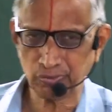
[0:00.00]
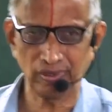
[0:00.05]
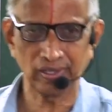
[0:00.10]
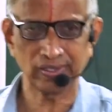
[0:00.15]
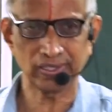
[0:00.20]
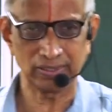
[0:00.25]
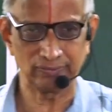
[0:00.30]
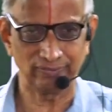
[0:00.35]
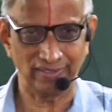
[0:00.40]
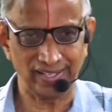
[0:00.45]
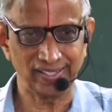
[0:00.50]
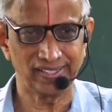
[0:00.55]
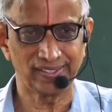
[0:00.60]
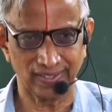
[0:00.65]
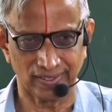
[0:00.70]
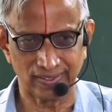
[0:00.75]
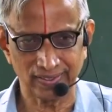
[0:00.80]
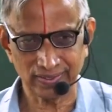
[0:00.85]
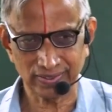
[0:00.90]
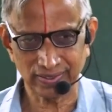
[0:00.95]
function
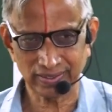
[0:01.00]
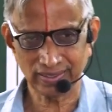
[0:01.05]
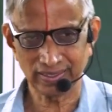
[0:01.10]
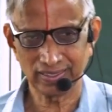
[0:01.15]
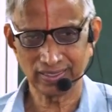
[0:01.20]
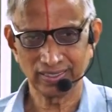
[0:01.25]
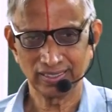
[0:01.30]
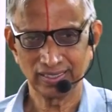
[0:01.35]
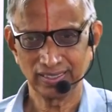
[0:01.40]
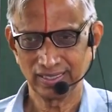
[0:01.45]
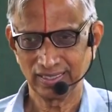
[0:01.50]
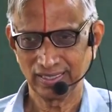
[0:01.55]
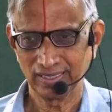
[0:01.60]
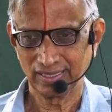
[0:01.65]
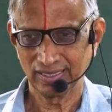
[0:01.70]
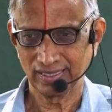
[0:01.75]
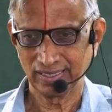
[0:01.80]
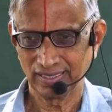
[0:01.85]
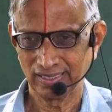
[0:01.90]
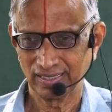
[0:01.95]
vanishes
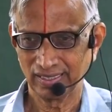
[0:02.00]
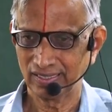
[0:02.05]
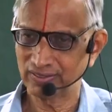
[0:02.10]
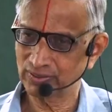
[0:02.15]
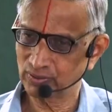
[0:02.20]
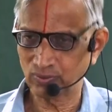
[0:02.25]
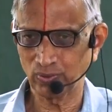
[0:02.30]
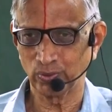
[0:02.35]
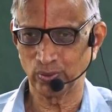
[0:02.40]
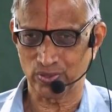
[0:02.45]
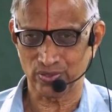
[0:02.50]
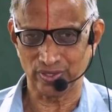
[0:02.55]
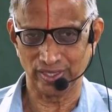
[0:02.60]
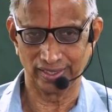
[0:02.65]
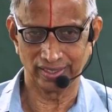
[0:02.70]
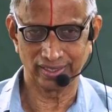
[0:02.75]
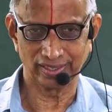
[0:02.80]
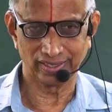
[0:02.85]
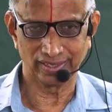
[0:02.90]
is a closed set,